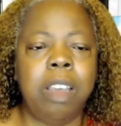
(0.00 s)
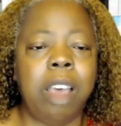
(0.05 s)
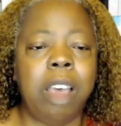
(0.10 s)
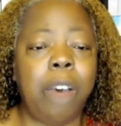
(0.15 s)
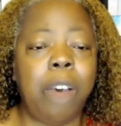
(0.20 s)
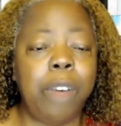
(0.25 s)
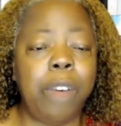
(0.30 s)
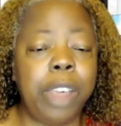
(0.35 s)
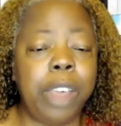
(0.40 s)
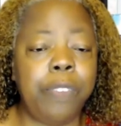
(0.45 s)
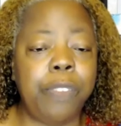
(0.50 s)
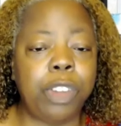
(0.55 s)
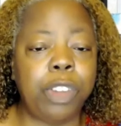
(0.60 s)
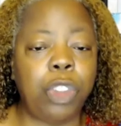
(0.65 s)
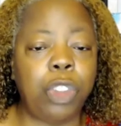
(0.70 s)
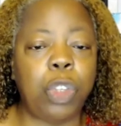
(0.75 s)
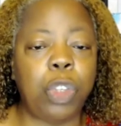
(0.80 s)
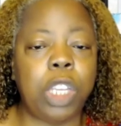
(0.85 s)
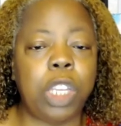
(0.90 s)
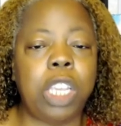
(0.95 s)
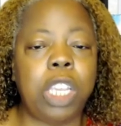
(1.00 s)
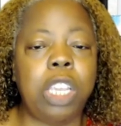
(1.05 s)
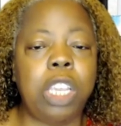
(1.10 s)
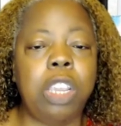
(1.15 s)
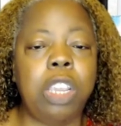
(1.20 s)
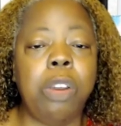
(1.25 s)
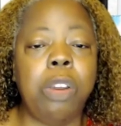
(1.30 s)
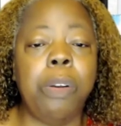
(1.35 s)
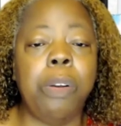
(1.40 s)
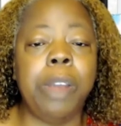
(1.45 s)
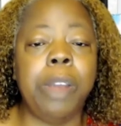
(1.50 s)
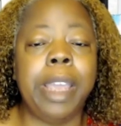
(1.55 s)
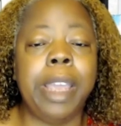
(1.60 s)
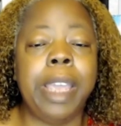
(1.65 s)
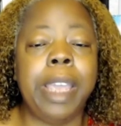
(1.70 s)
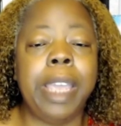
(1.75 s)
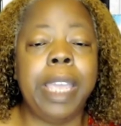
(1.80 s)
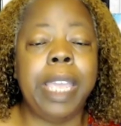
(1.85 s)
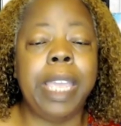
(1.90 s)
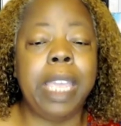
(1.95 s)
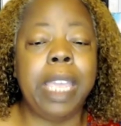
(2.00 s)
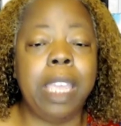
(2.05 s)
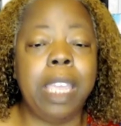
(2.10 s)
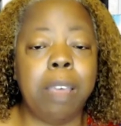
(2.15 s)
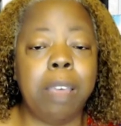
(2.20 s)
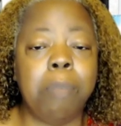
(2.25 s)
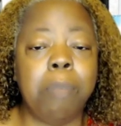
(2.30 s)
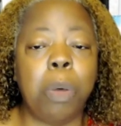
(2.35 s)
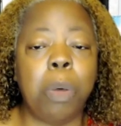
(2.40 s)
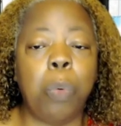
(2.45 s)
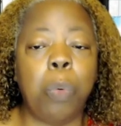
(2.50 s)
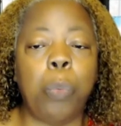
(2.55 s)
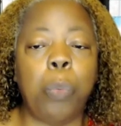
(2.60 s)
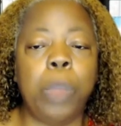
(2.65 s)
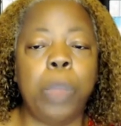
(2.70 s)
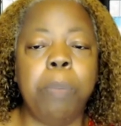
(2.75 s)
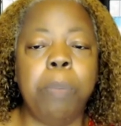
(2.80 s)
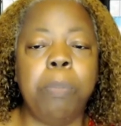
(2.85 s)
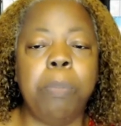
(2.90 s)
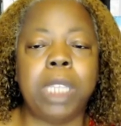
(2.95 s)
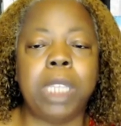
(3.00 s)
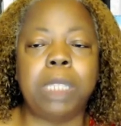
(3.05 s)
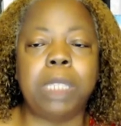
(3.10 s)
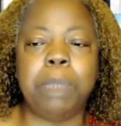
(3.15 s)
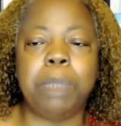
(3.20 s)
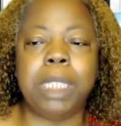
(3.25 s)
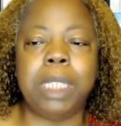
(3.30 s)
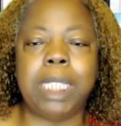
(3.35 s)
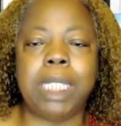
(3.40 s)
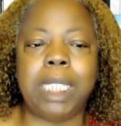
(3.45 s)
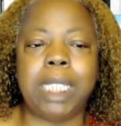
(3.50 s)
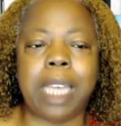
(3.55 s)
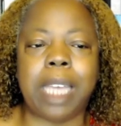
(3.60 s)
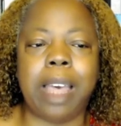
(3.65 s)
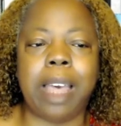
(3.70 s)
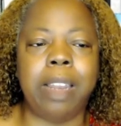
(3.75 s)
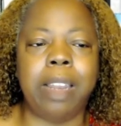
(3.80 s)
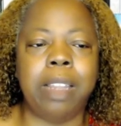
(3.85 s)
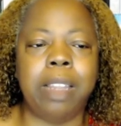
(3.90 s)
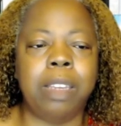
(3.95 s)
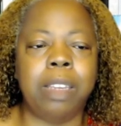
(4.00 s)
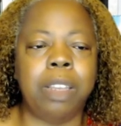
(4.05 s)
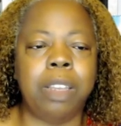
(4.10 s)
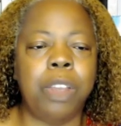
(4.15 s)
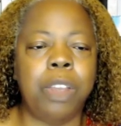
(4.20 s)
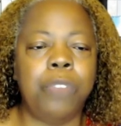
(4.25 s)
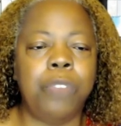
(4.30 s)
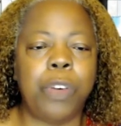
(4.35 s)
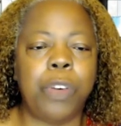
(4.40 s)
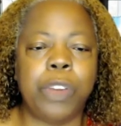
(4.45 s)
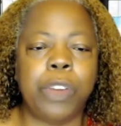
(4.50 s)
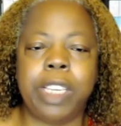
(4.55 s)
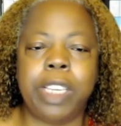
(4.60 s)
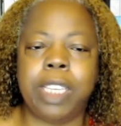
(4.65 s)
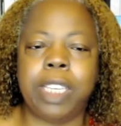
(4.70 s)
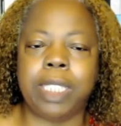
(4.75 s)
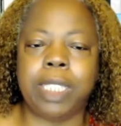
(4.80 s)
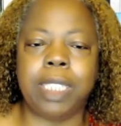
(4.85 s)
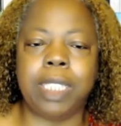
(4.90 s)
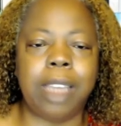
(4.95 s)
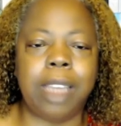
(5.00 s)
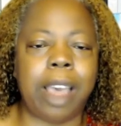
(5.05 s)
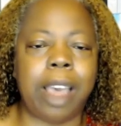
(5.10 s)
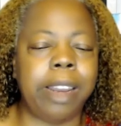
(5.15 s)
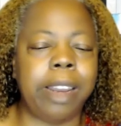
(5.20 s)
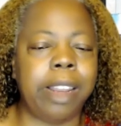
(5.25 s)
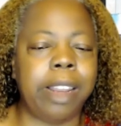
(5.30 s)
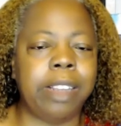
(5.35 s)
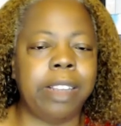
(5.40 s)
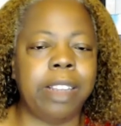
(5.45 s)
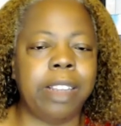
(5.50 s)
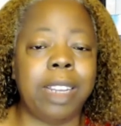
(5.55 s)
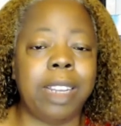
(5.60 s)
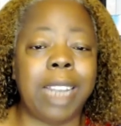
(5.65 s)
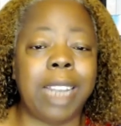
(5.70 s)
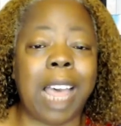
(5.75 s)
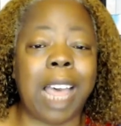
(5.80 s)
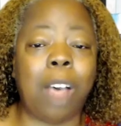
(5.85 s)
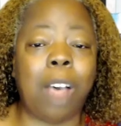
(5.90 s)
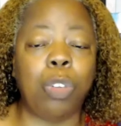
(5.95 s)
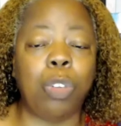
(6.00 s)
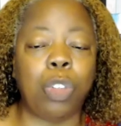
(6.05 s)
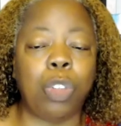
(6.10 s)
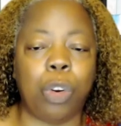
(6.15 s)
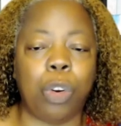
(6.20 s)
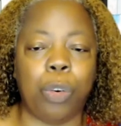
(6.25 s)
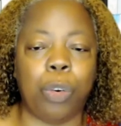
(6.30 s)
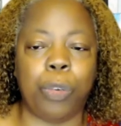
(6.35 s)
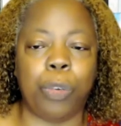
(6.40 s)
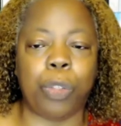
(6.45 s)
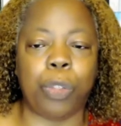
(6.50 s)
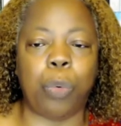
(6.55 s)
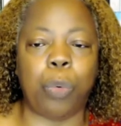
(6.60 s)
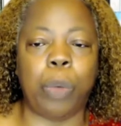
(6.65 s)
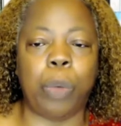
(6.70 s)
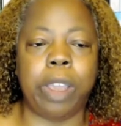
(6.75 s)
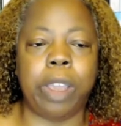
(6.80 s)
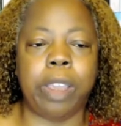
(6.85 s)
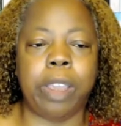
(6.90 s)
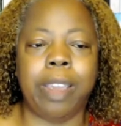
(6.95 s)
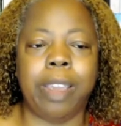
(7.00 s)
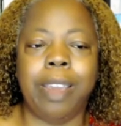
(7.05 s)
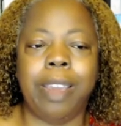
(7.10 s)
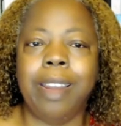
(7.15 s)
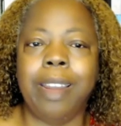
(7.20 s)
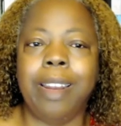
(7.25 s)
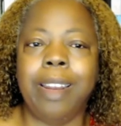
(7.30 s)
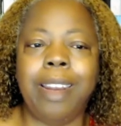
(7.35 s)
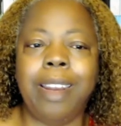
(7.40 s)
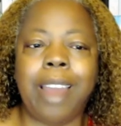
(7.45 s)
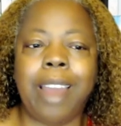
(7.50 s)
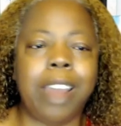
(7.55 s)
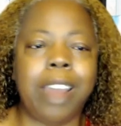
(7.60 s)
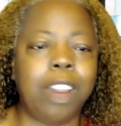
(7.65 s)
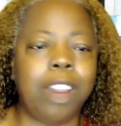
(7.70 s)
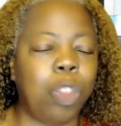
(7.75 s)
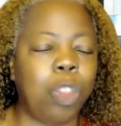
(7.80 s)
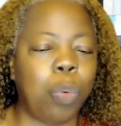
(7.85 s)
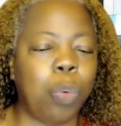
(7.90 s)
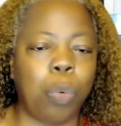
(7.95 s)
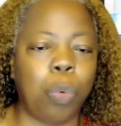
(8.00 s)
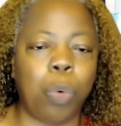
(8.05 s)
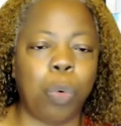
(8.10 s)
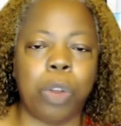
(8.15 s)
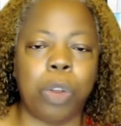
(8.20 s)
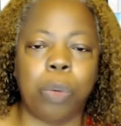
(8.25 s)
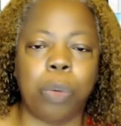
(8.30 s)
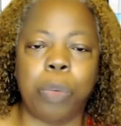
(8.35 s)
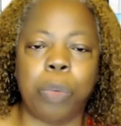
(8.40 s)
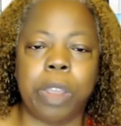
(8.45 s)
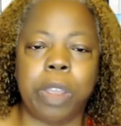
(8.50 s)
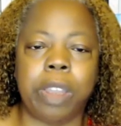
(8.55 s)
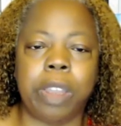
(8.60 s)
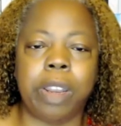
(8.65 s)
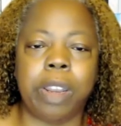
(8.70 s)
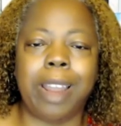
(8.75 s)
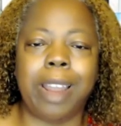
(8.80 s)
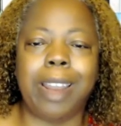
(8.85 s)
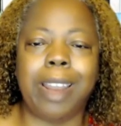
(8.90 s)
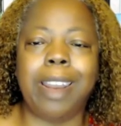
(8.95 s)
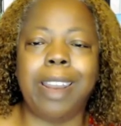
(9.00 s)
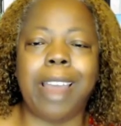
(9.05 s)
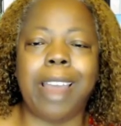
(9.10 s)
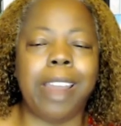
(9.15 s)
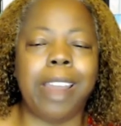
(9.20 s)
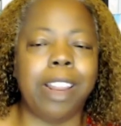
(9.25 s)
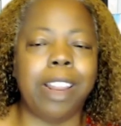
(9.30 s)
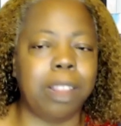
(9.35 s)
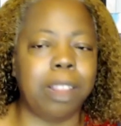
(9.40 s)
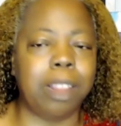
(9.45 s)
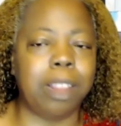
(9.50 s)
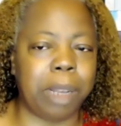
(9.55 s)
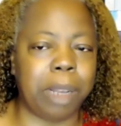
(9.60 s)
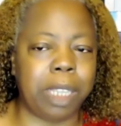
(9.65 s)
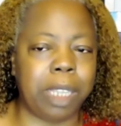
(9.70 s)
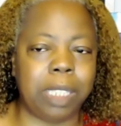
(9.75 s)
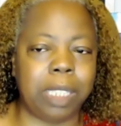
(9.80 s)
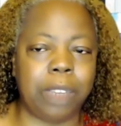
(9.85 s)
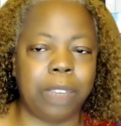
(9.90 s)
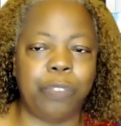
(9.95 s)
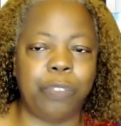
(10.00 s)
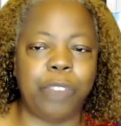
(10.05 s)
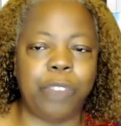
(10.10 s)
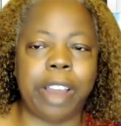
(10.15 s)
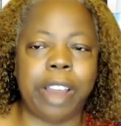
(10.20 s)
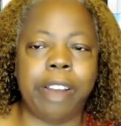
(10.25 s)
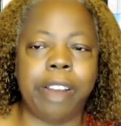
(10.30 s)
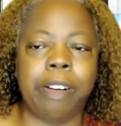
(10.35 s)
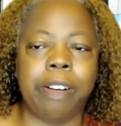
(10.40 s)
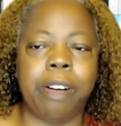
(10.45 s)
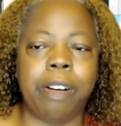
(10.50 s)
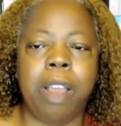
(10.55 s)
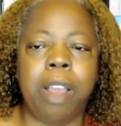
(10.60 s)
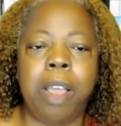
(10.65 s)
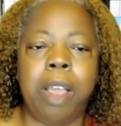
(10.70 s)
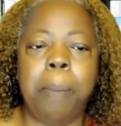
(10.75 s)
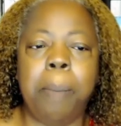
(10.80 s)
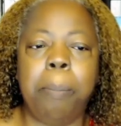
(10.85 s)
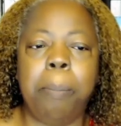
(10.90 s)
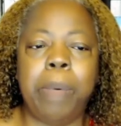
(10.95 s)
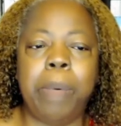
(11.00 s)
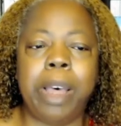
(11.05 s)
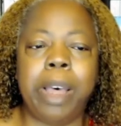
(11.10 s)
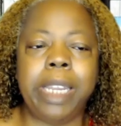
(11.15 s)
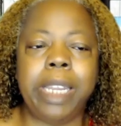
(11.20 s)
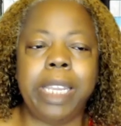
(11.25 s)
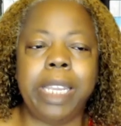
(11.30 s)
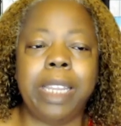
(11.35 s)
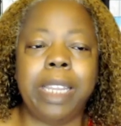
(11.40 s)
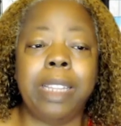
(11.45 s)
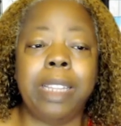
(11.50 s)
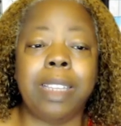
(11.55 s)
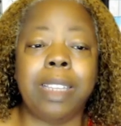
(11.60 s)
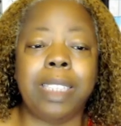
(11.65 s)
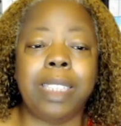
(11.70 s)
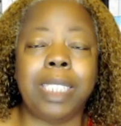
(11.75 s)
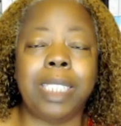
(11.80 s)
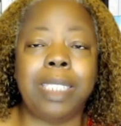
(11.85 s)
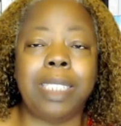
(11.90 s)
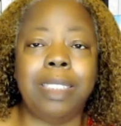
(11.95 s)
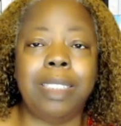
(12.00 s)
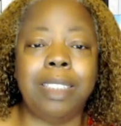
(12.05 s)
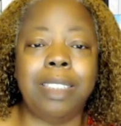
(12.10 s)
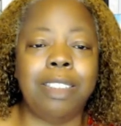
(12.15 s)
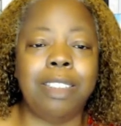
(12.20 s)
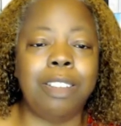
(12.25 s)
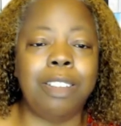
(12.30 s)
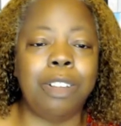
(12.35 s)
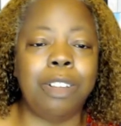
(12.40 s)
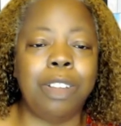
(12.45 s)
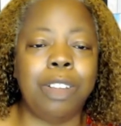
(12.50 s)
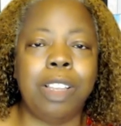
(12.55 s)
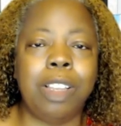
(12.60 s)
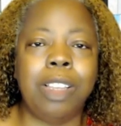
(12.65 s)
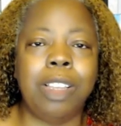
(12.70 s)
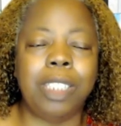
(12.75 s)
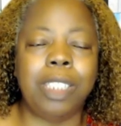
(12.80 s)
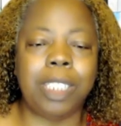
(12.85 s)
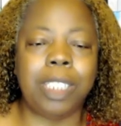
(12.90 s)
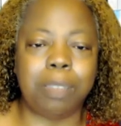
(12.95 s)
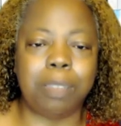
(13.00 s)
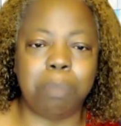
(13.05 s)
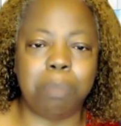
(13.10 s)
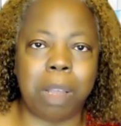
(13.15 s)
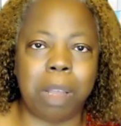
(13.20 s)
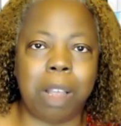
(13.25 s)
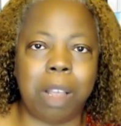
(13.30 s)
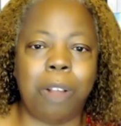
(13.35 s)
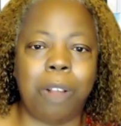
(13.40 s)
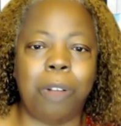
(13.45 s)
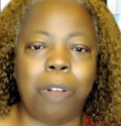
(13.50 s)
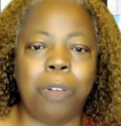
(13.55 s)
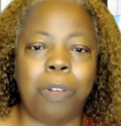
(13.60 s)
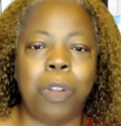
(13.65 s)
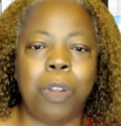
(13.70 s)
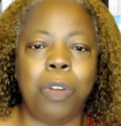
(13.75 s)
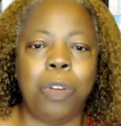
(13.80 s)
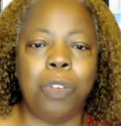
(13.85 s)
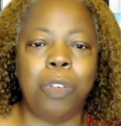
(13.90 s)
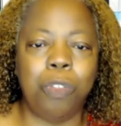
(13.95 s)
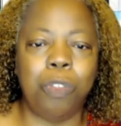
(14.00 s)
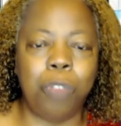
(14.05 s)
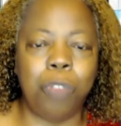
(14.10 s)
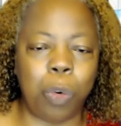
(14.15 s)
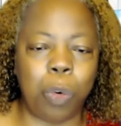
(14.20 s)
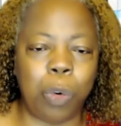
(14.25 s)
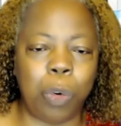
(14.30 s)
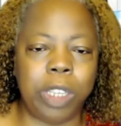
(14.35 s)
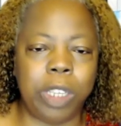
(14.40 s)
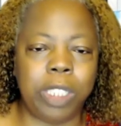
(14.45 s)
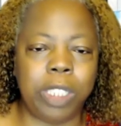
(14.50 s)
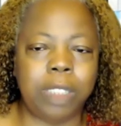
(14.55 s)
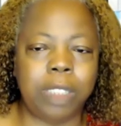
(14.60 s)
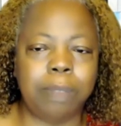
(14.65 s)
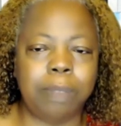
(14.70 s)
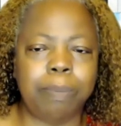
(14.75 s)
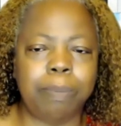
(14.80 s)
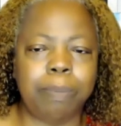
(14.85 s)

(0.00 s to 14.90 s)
However, to hear him, we must be silent, for he is not in the loud earthquake, not in the roaring wind, not in the blazing fire, but in the still small voice.